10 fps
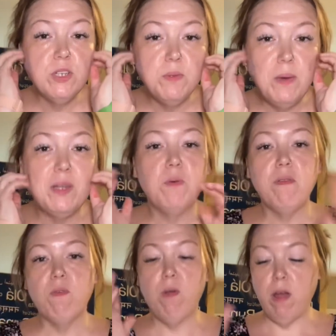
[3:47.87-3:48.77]
is about
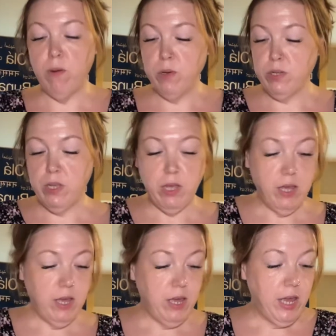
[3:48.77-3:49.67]
24 hours,
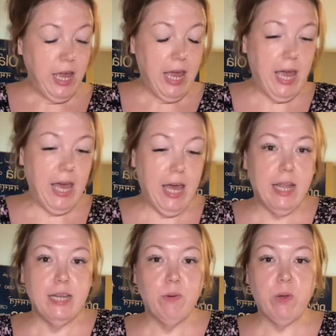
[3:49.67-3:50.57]

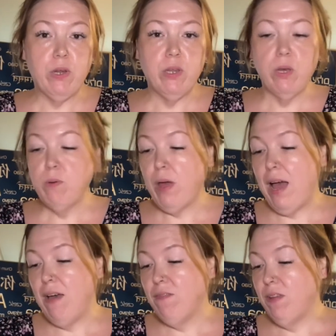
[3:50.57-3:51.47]
and we're good to go. Now I
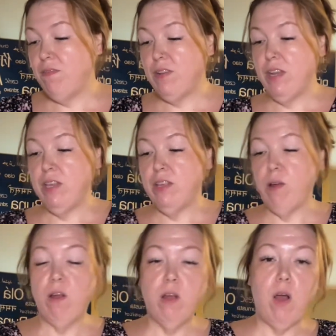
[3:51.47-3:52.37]
have left it in
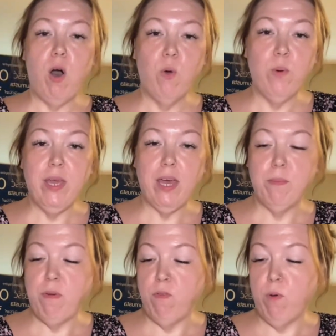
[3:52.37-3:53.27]
there all
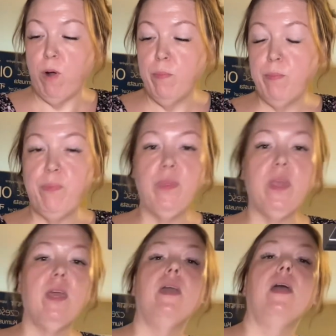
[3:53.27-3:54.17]
weekend before,
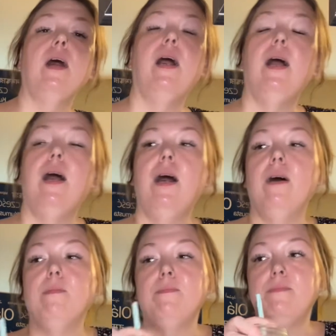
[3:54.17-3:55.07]

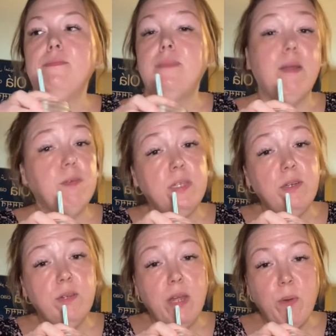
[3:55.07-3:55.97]
and I'll
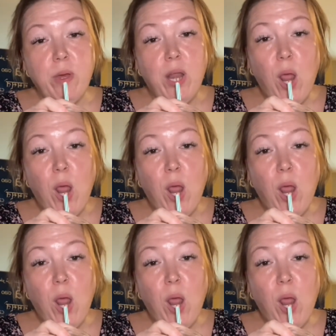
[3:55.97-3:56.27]
still in a bit.